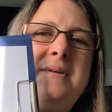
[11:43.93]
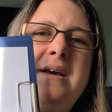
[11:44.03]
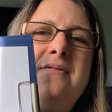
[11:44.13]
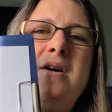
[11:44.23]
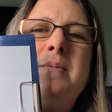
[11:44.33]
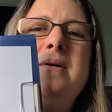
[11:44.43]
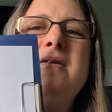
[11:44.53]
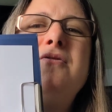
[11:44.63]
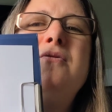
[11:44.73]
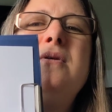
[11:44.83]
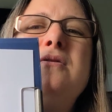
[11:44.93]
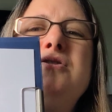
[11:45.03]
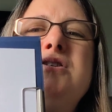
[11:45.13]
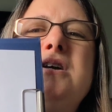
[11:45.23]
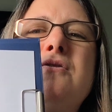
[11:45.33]
give up, and I thought, well, I'll
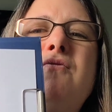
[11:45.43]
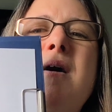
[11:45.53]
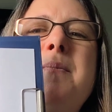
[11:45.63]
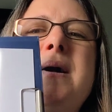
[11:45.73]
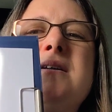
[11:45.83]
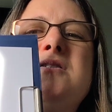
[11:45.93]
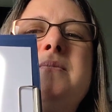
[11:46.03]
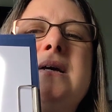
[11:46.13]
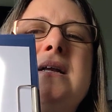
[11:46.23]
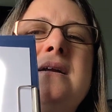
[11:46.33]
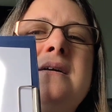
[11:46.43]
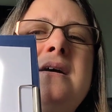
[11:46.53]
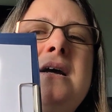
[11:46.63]
just go right back to the beginning.